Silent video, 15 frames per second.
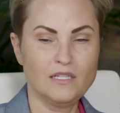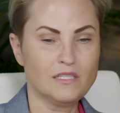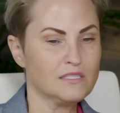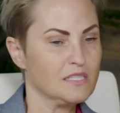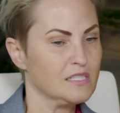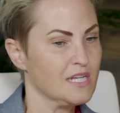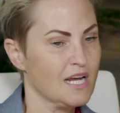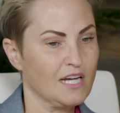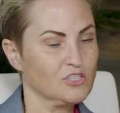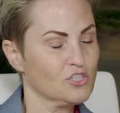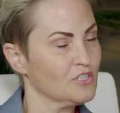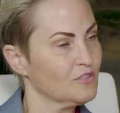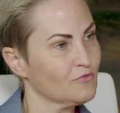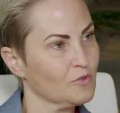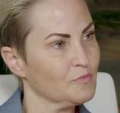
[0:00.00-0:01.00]

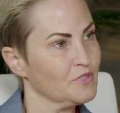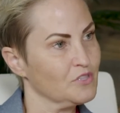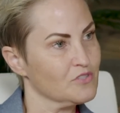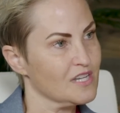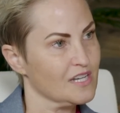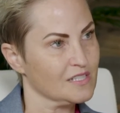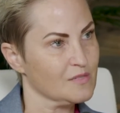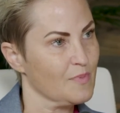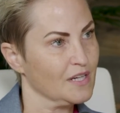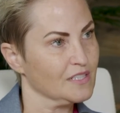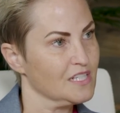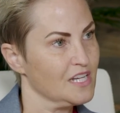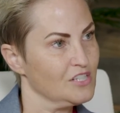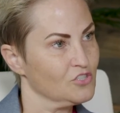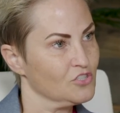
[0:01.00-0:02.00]
detaching from those
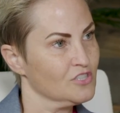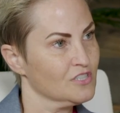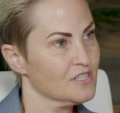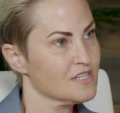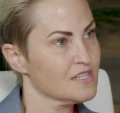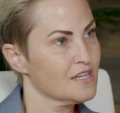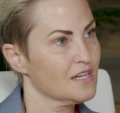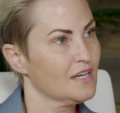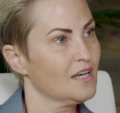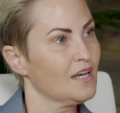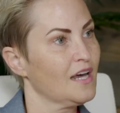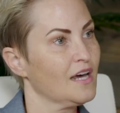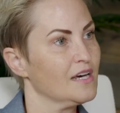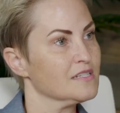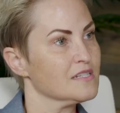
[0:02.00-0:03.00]
expectations
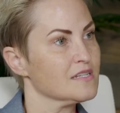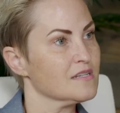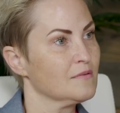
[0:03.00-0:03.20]
has